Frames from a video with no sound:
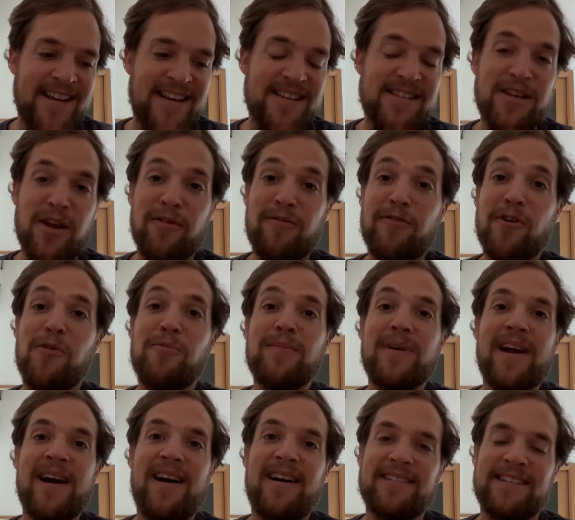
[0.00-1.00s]
So
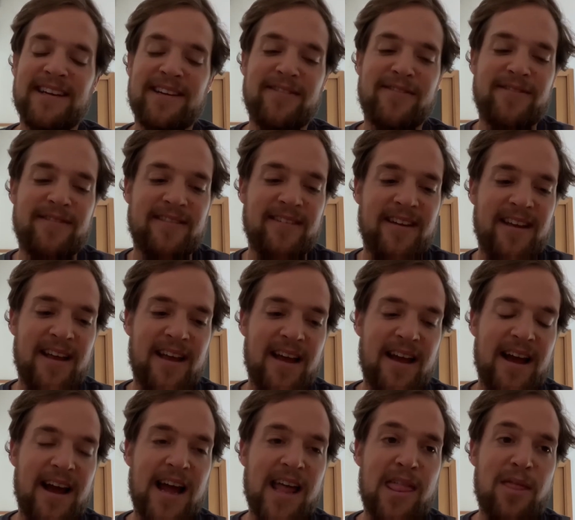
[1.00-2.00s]
from Cardiff,
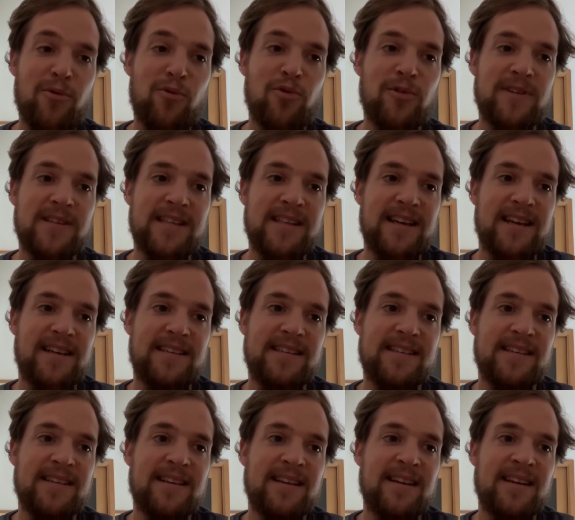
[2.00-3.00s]
I thought
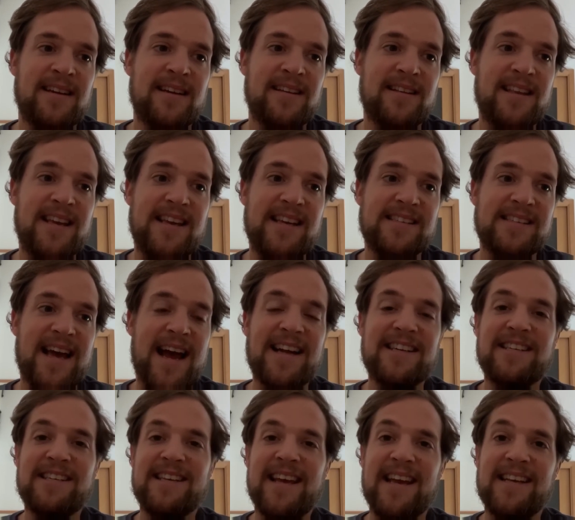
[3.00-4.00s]
that these
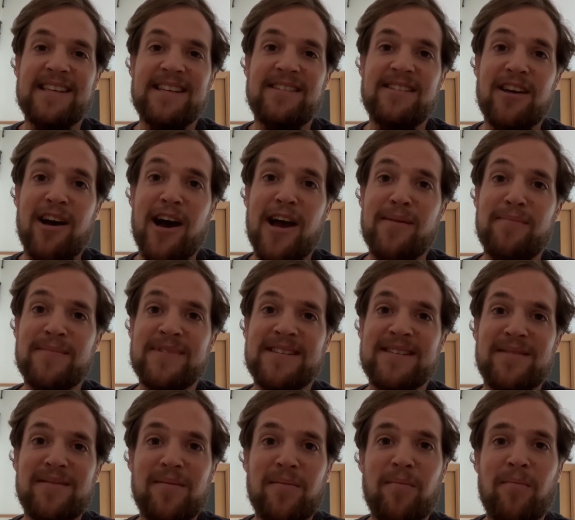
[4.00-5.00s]
agitated
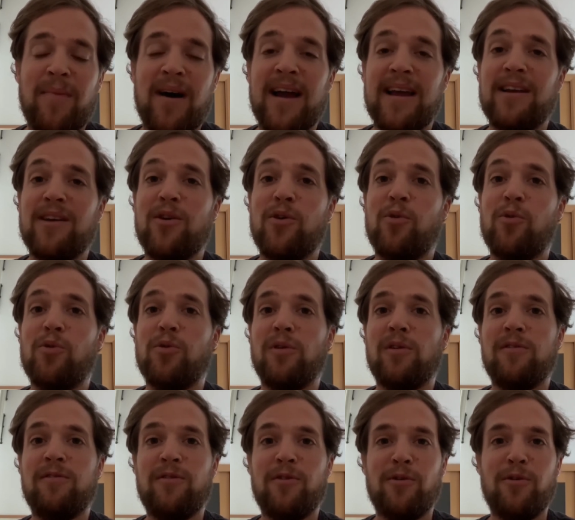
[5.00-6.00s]
times might
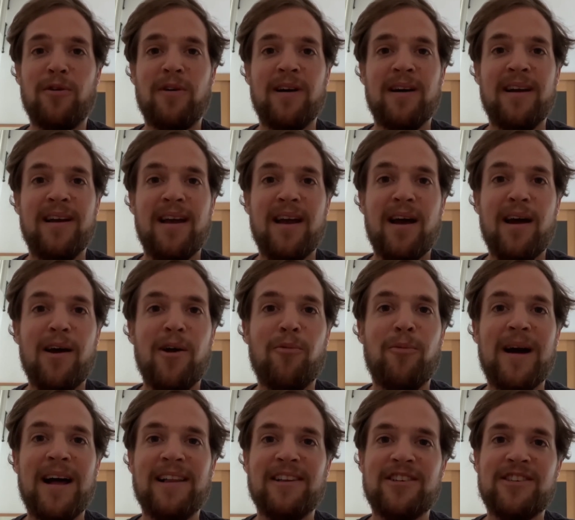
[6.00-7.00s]
call for a
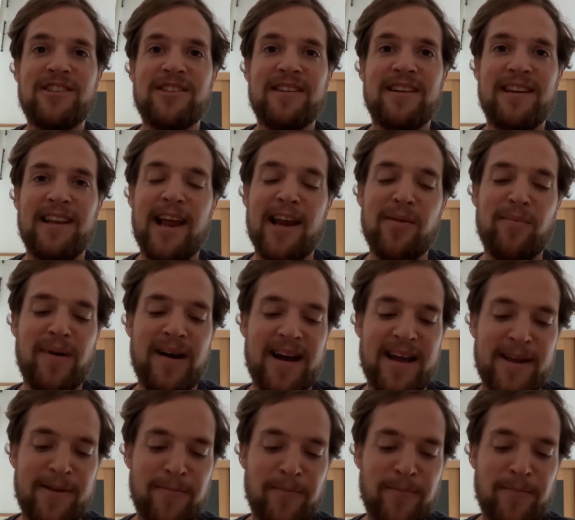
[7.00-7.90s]
Welsh lullaby.